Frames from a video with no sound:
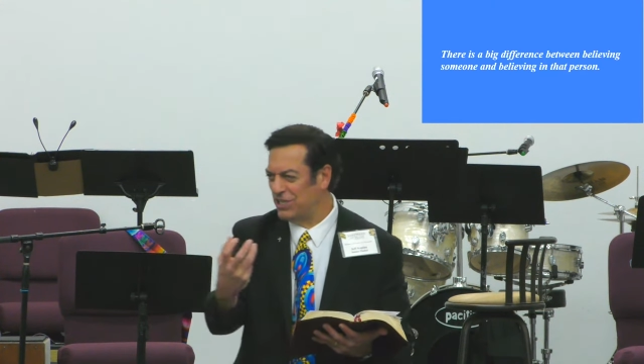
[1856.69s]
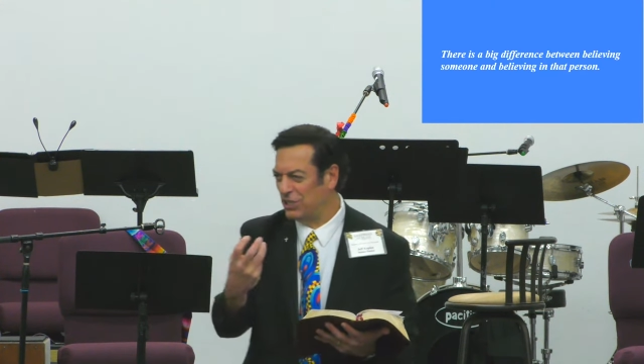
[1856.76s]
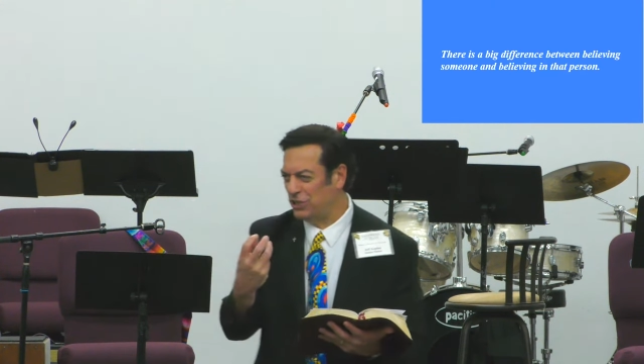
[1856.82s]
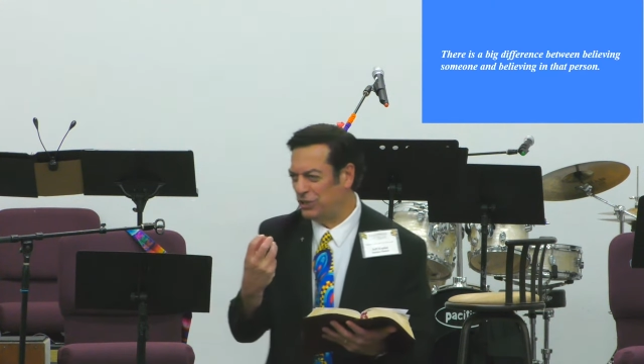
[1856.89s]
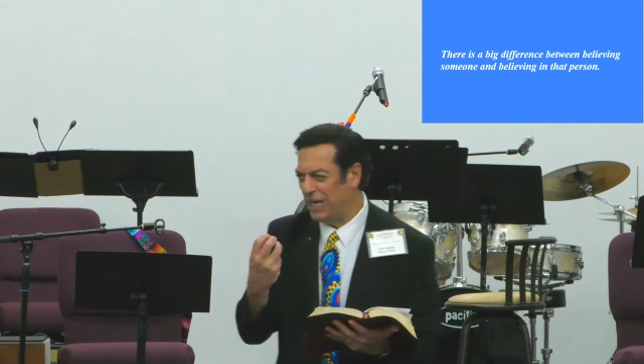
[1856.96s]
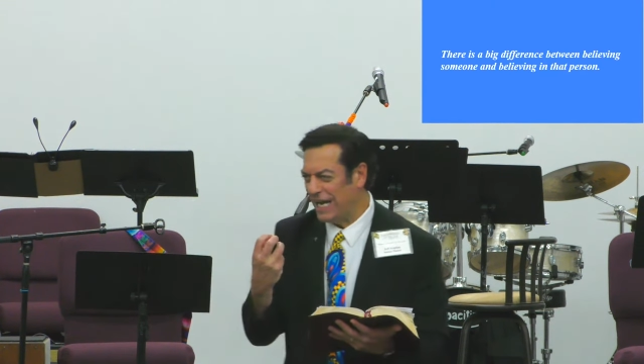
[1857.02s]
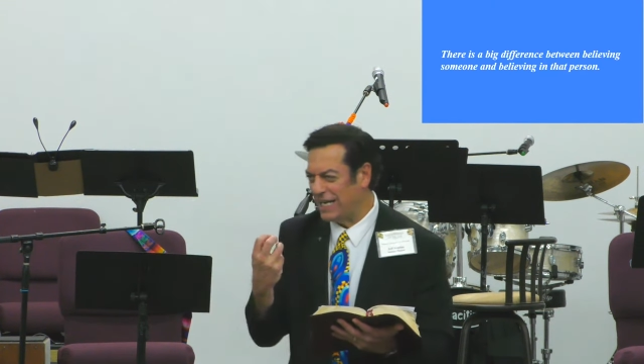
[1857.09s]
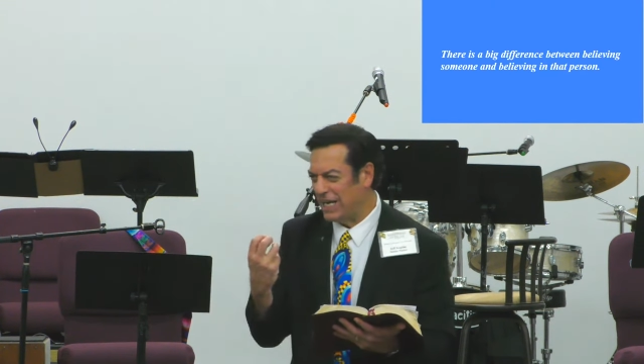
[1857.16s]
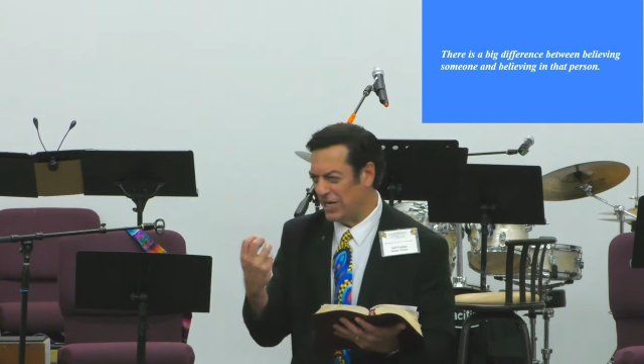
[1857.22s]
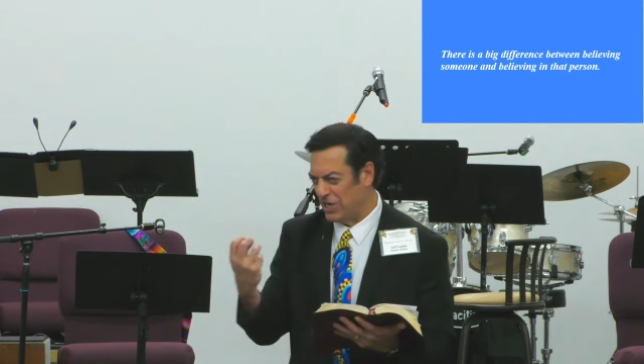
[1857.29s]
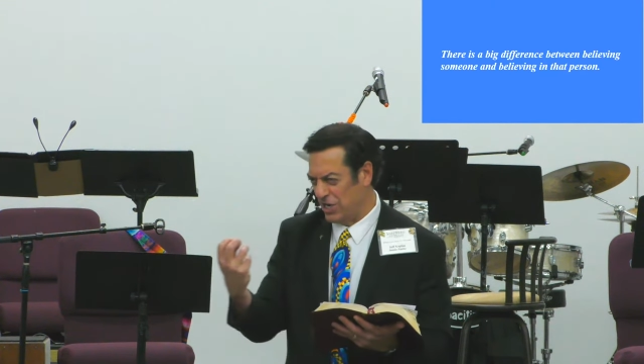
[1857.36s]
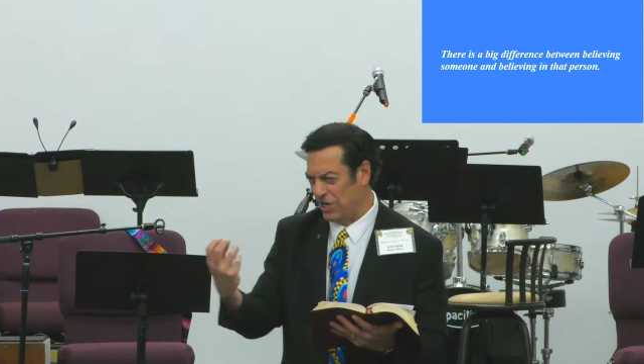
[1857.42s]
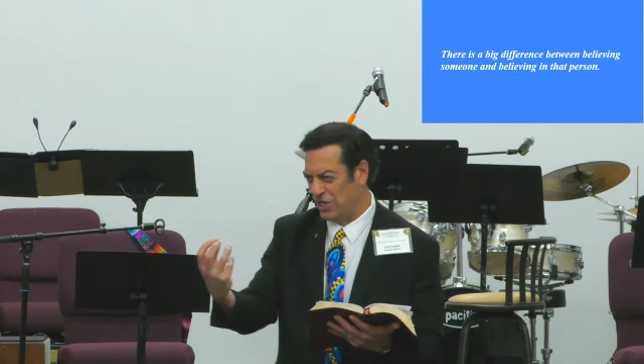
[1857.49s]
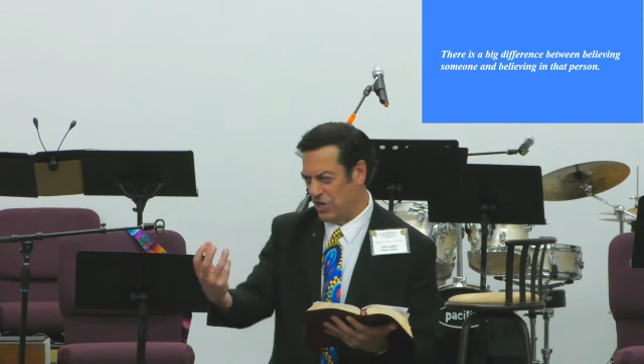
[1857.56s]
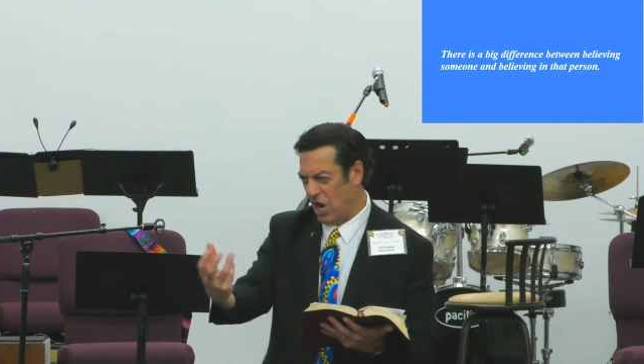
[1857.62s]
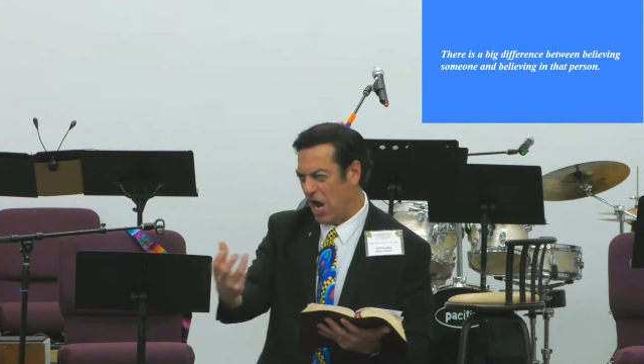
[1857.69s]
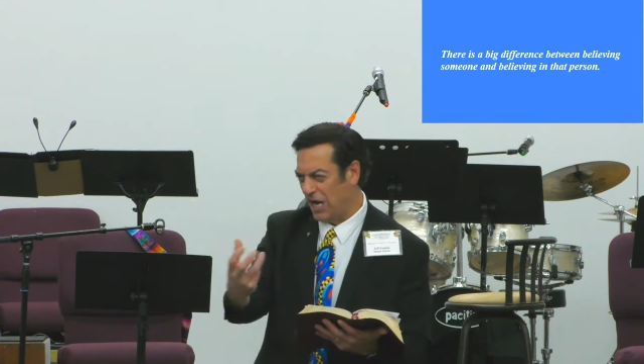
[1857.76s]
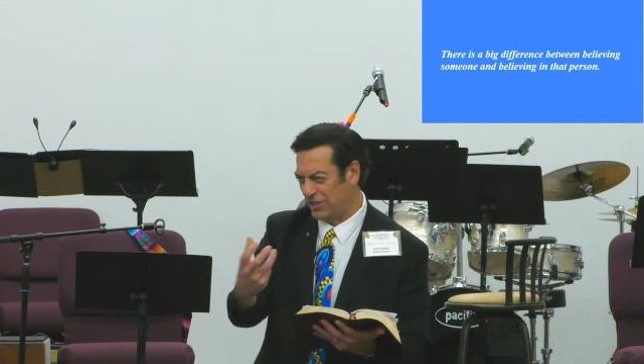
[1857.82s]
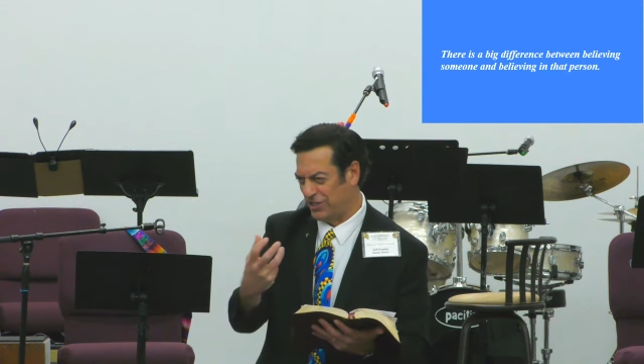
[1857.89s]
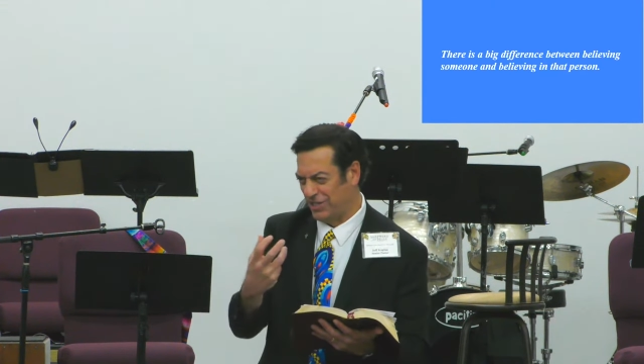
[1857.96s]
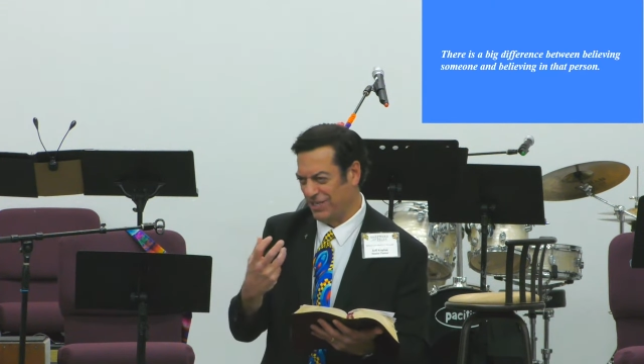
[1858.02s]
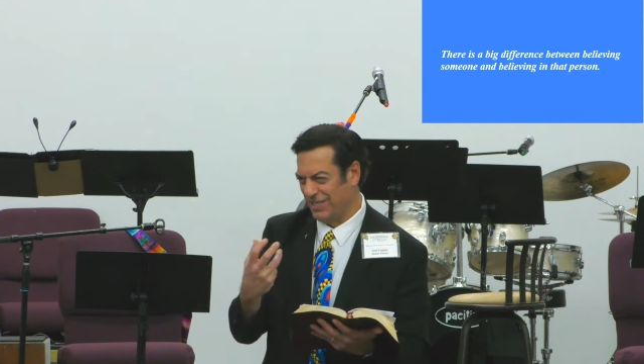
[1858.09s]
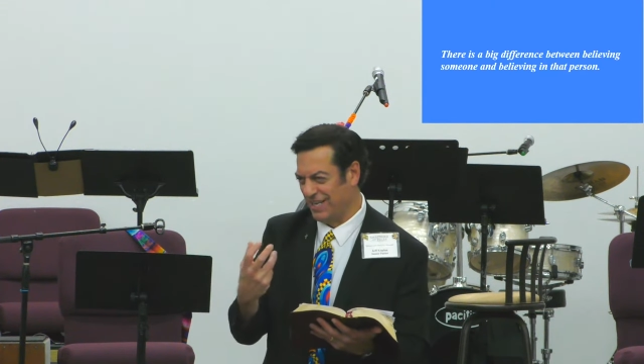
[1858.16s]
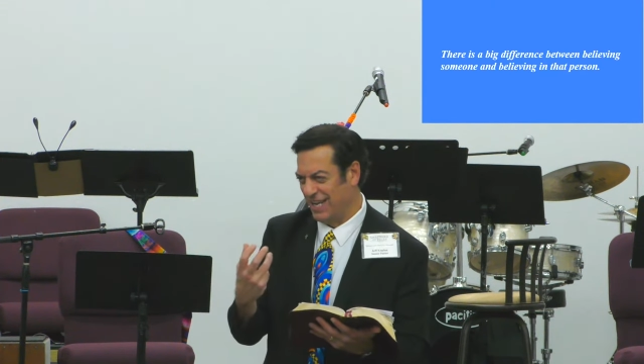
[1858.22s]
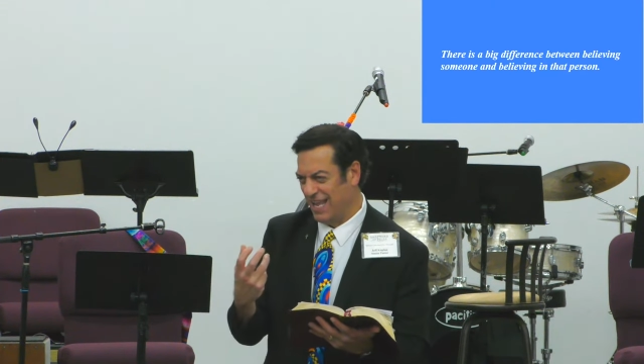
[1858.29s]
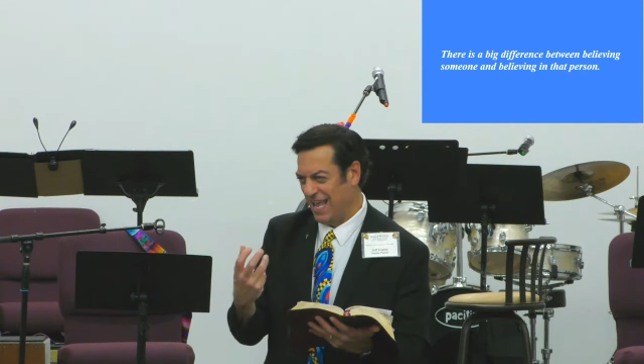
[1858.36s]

shake concoction,